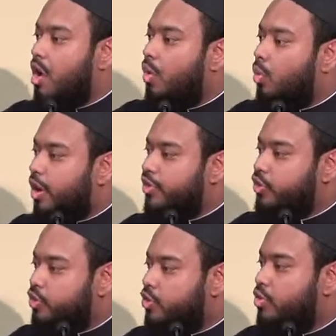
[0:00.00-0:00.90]
what
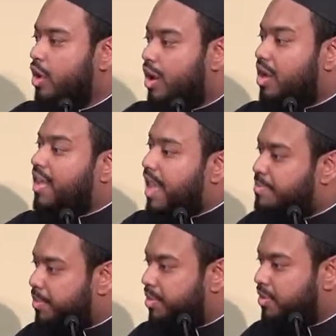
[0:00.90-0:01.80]
you are
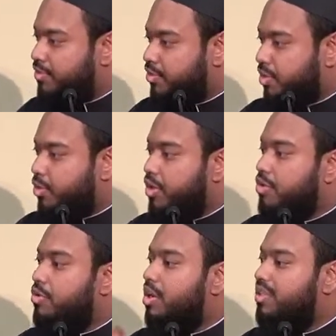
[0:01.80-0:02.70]
capable of doing, what
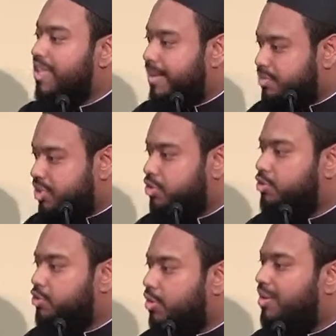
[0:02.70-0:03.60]
you are tempted to
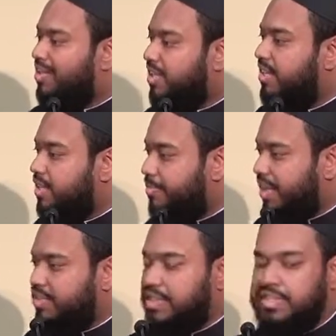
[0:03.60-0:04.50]
do on a daily
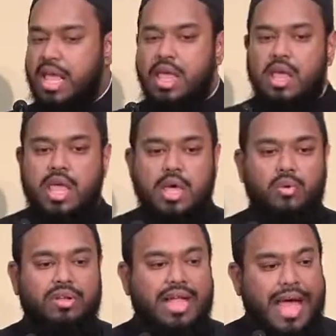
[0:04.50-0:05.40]
basis, it
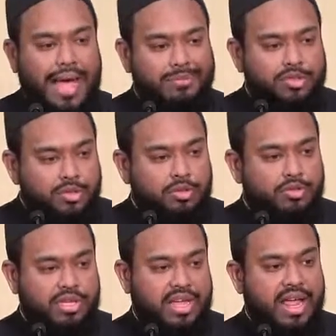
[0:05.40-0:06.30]
will
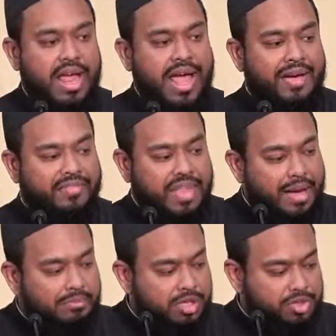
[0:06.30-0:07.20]
absolutely have
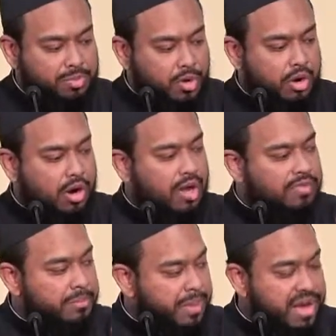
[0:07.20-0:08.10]
that much more of
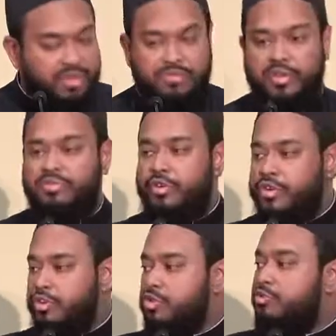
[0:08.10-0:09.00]
a benefit for
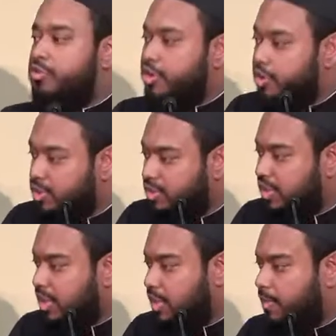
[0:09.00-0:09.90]
you, for your
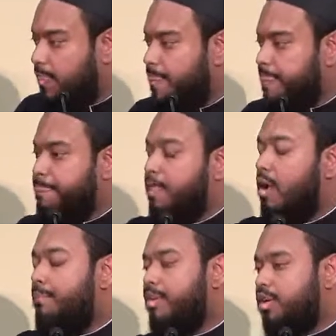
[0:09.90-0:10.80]
deen,
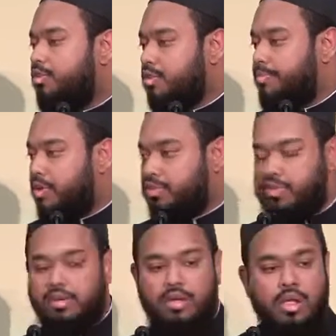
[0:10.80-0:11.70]
compared to the
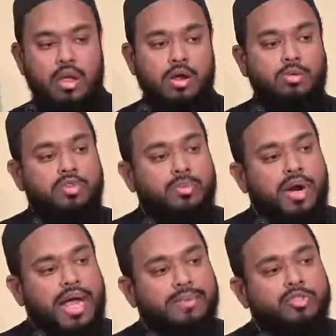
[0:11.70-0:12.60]
person who is
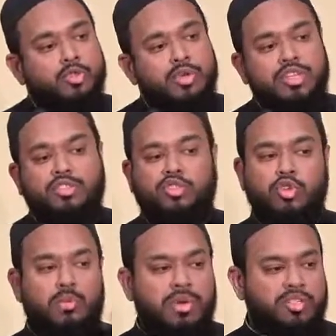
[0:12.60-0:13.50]
perhaps doing
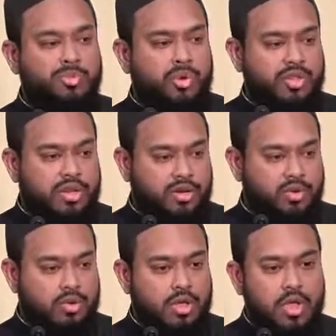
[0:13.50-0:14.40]
so much more than
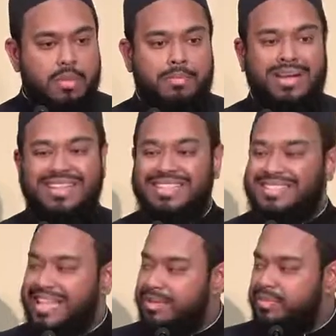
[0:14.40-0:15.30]
you, but at the
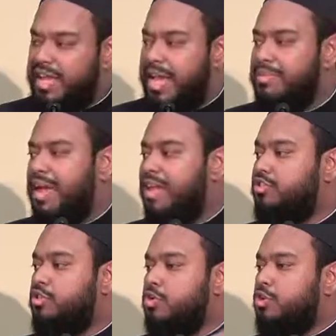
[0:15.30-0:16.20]
same time
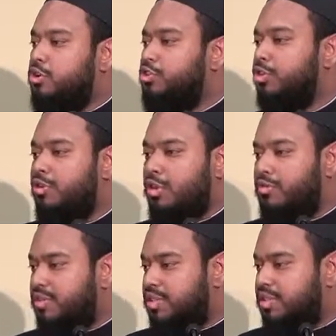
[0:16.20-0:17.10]
has no control
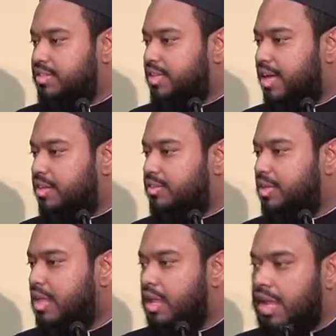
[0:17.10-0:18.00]
over their desires,
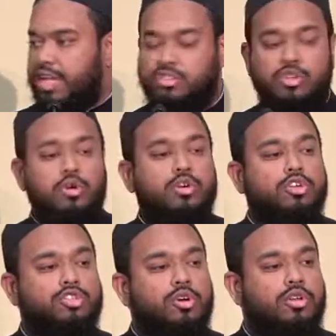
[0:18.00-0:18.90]
has no
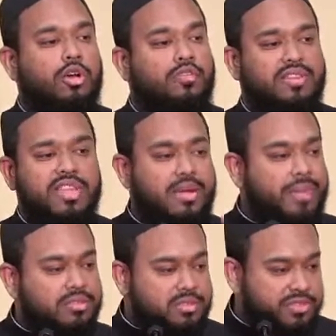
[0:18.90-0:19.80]
control over the
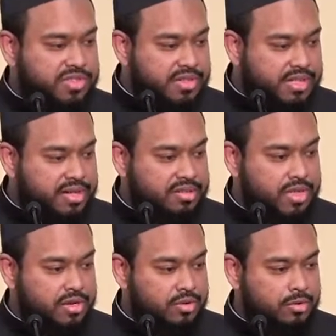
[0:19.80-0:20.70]
amount of sin that
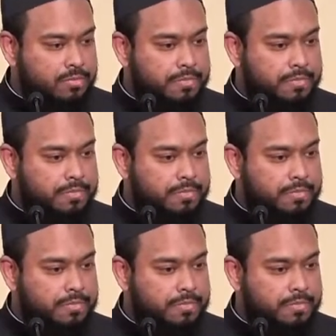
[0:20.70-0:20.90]
they do.